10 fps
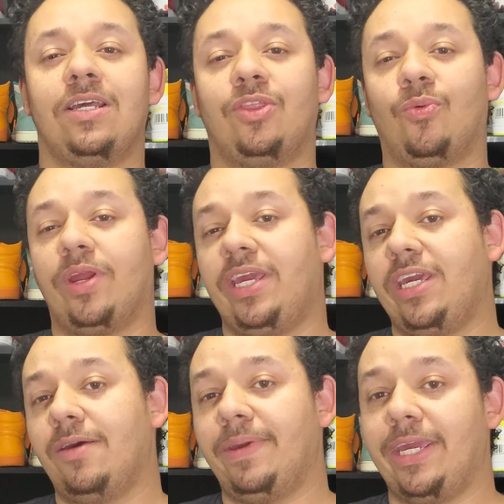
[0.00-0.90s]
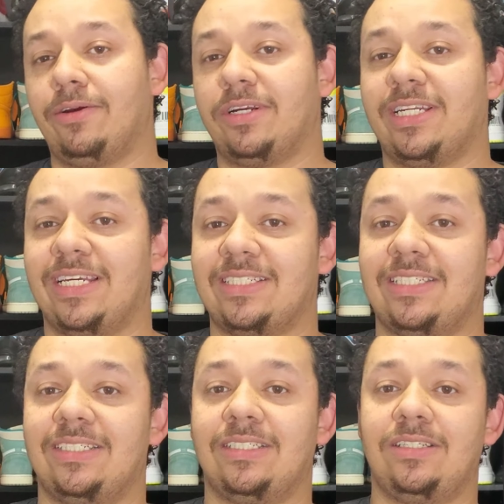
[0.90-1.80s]
3M
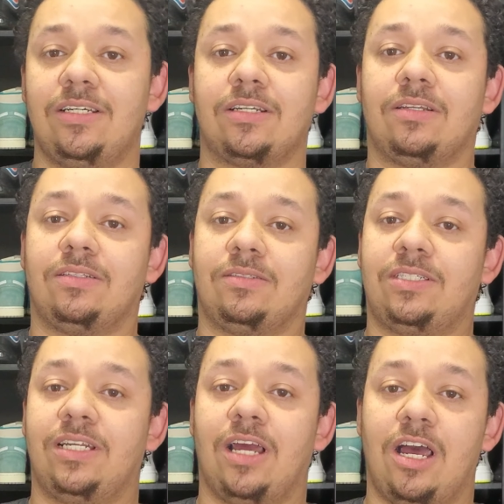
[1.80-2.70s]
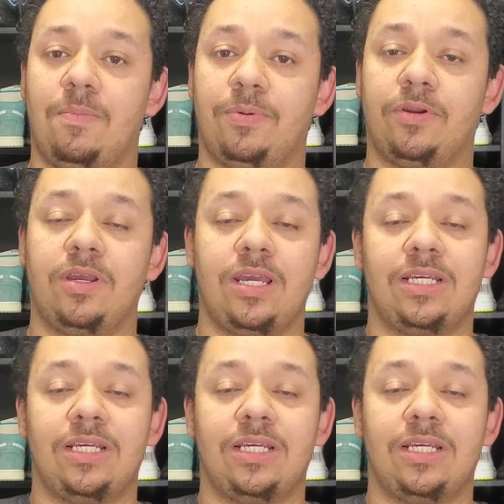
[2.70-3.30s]
iridescent look to the upper.